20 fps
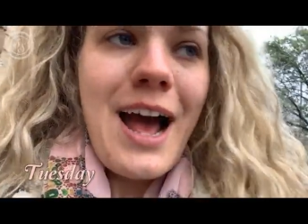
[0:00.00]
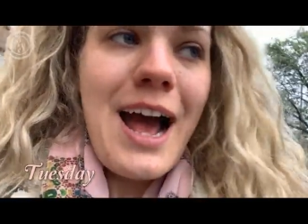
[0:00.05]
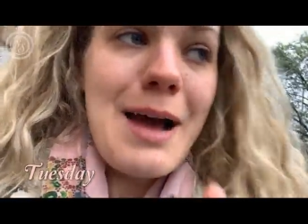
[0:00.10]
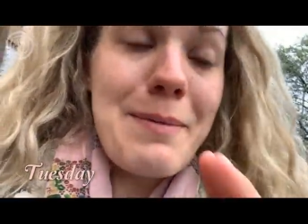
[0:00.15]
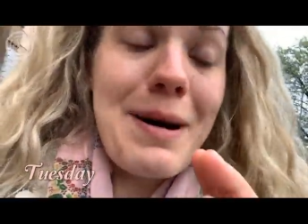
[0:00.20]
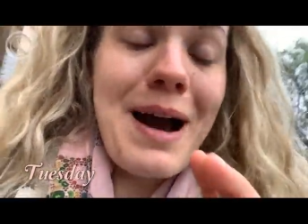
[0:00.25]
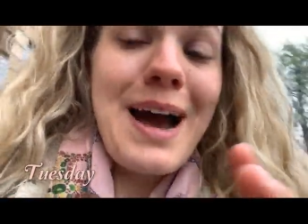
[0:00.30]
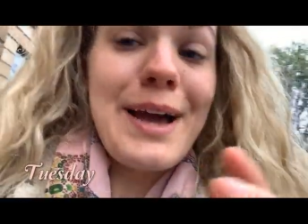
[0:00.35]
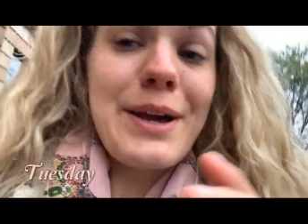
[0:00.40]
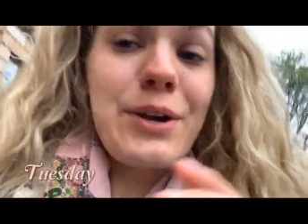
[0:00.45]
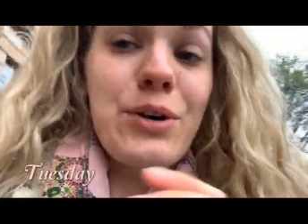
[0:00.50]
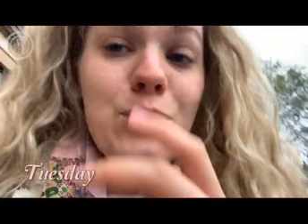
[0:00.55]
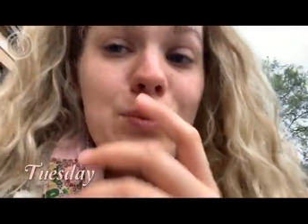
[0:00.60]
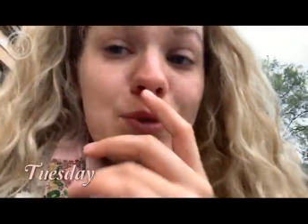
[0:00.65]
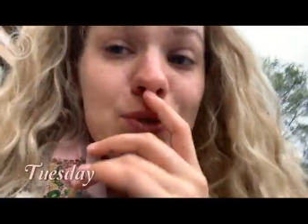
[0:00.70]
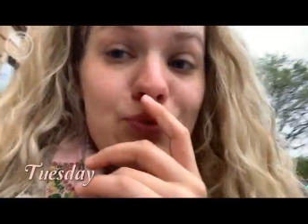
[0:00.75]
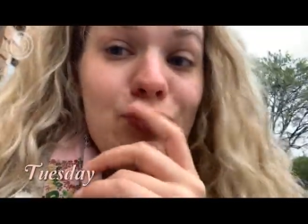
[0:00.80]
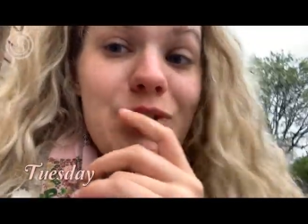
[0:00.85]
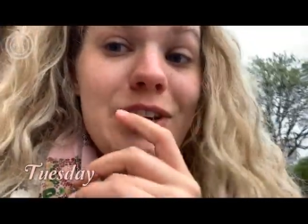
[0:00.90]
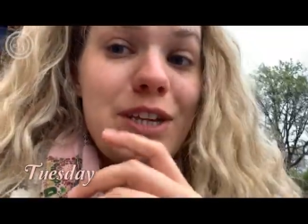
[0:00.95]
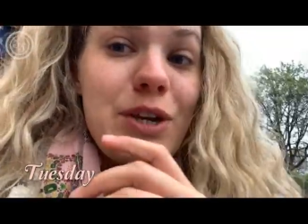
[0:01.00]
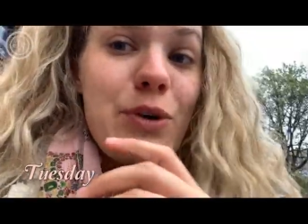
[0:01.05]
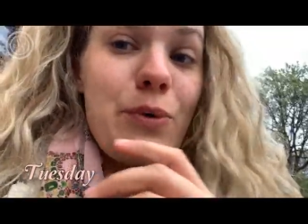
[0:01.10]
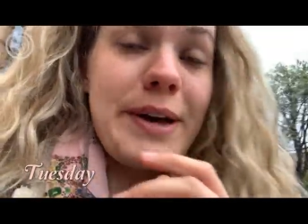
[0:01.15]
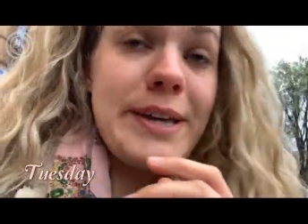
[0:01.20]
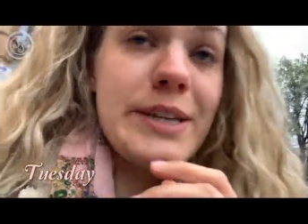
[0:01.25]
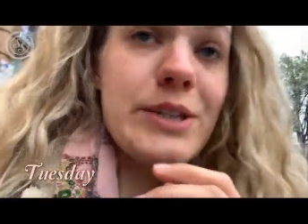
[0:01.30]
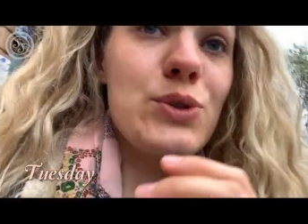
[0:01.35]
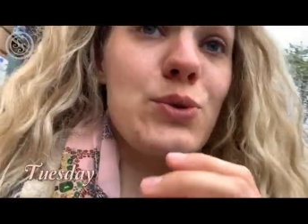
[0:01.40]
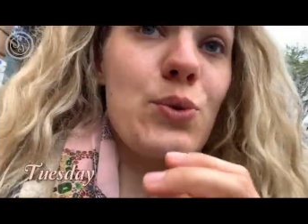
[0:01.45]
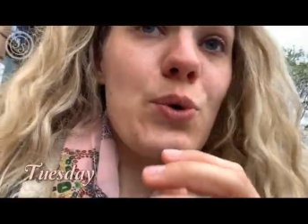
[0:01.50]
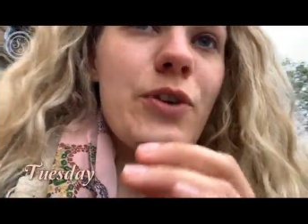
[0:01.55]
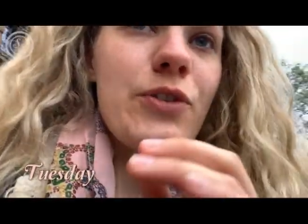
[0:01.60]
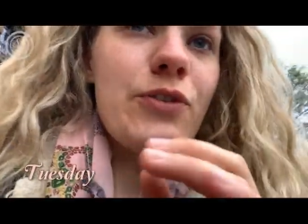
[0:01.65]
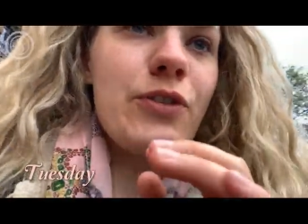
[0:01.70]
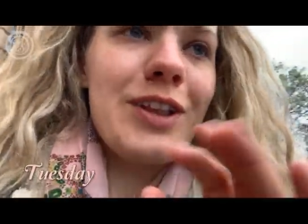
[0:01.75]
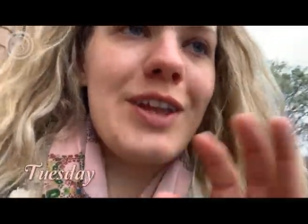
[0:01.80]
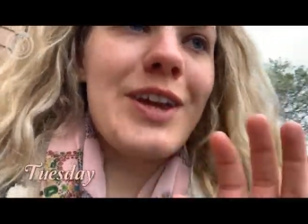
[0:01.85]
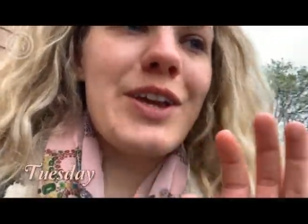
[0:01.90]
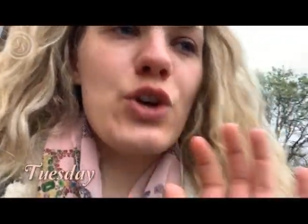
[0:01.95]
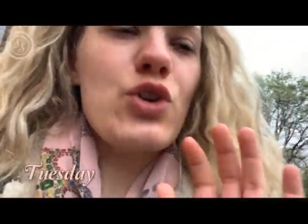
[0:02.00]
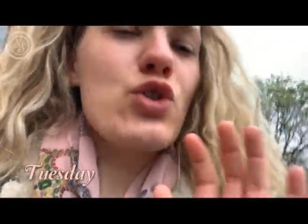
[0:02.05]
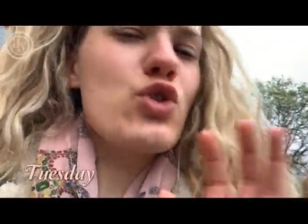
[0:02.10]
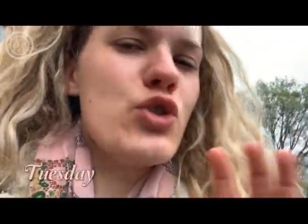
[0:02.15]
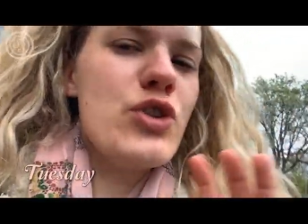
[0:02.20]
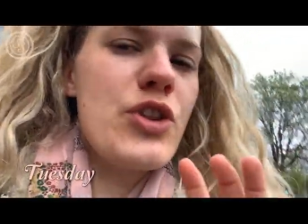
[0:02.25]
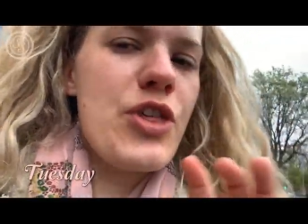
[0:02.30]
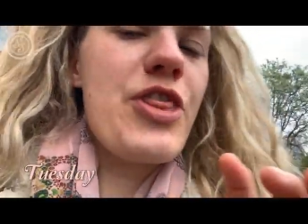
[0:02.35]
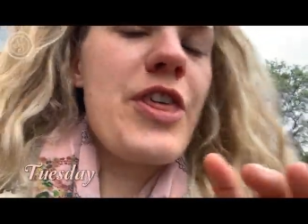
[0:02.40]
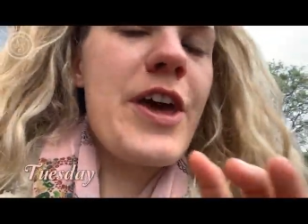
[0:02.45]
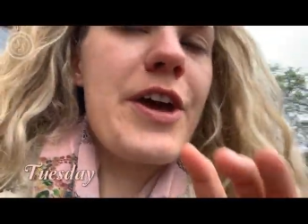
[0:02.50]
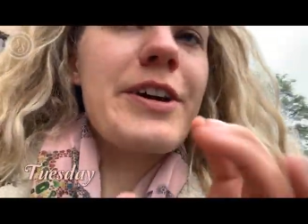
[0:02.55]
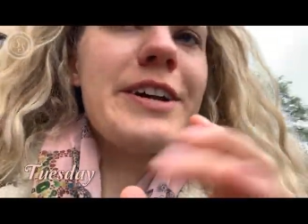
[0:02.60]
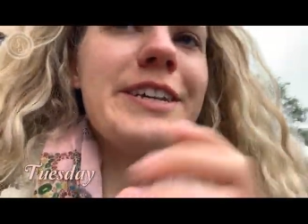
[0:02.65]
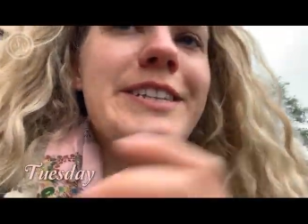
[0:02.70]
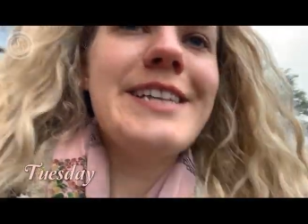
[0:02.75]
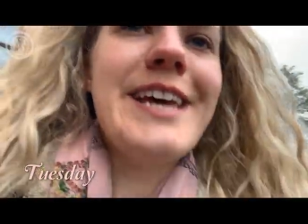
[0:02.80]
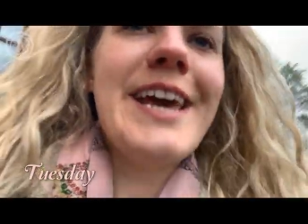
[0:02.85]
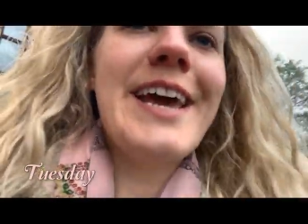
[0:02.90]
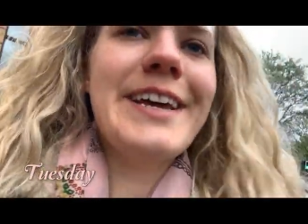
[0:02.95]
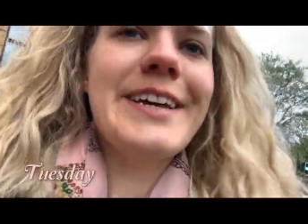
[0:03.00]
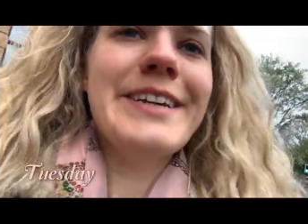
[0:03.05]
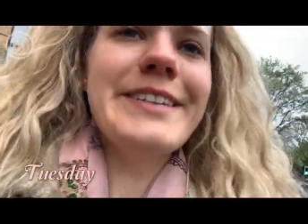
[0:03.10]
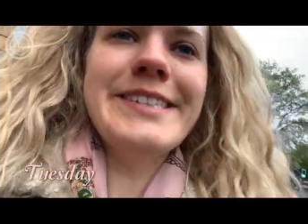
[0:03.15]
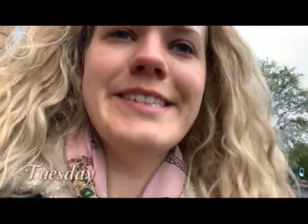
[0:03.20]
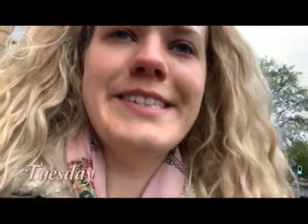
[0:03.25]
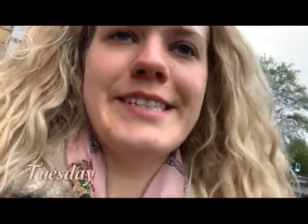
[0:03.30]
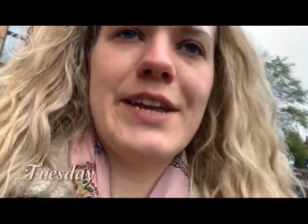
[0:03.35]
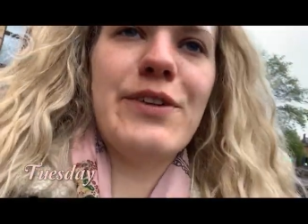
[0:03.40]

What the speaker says: and my ankle was really quite sore for like a good 30 seconds.